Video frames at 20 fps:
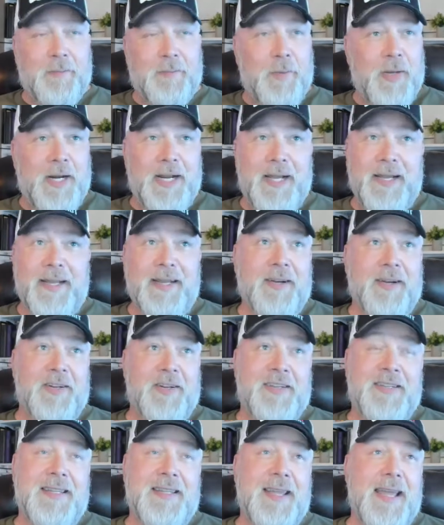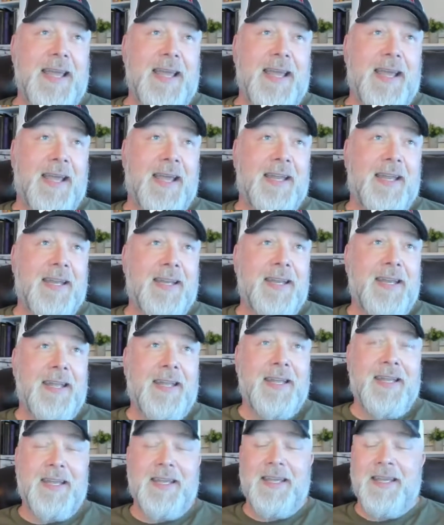what I understand,
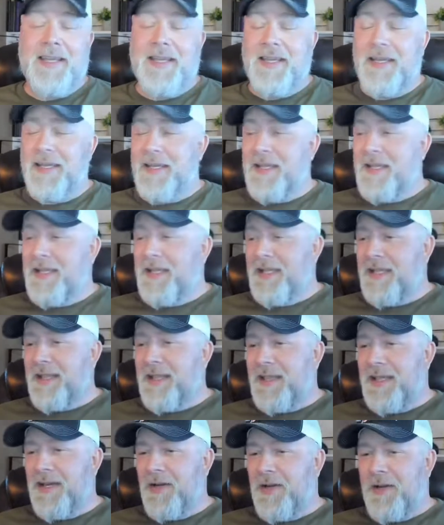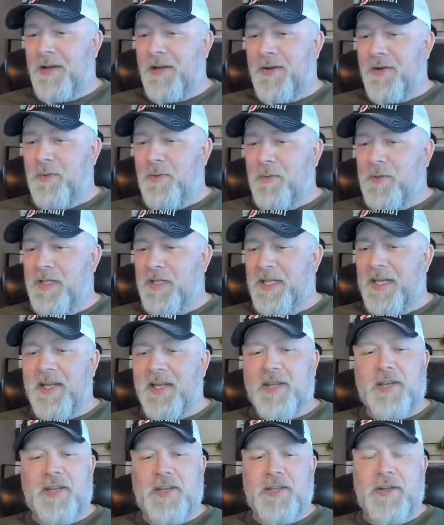they not only
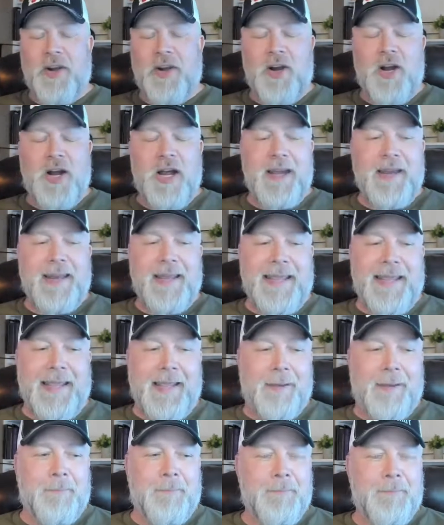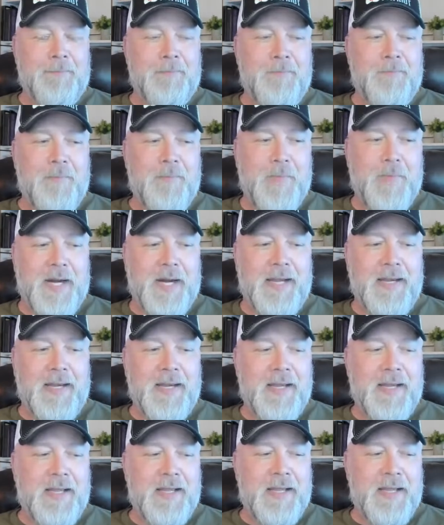caught him, but
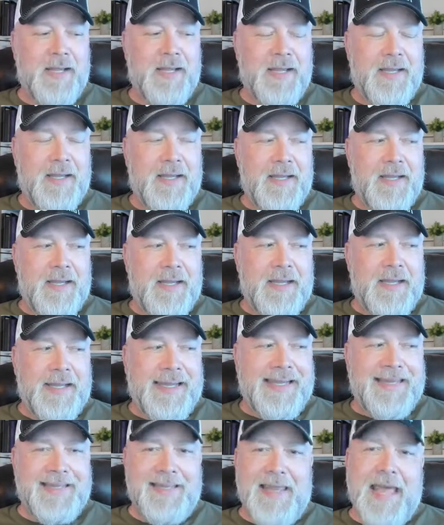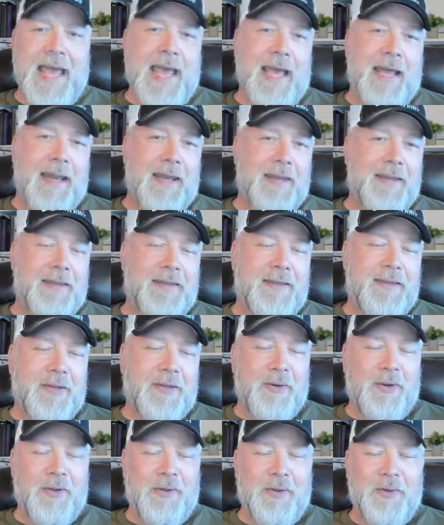he's dead
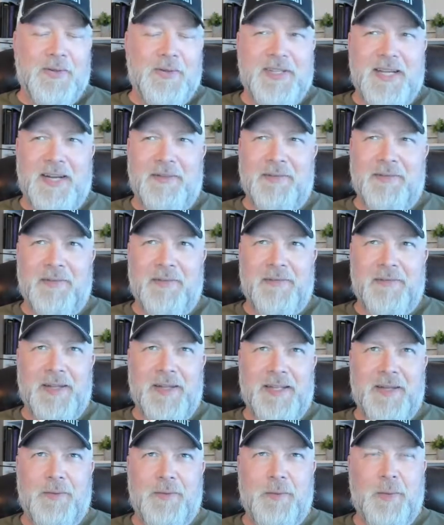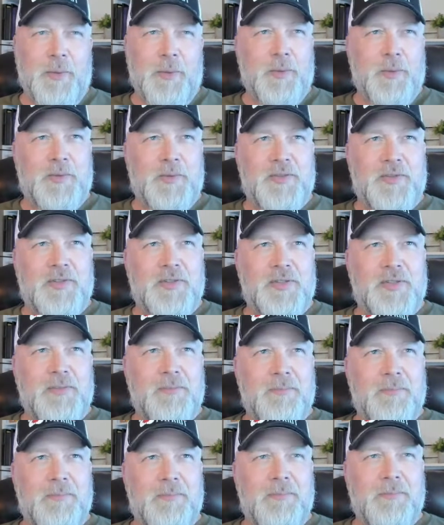due to self-inflicted wounds.
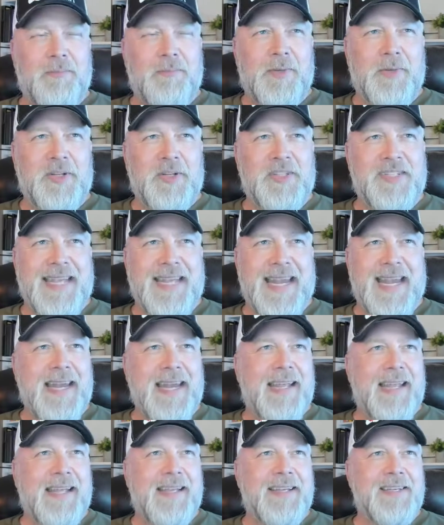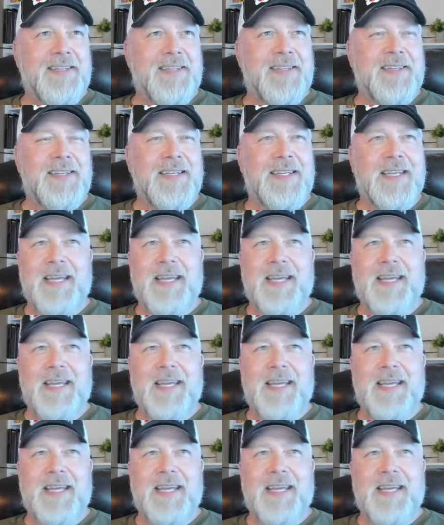Mercedes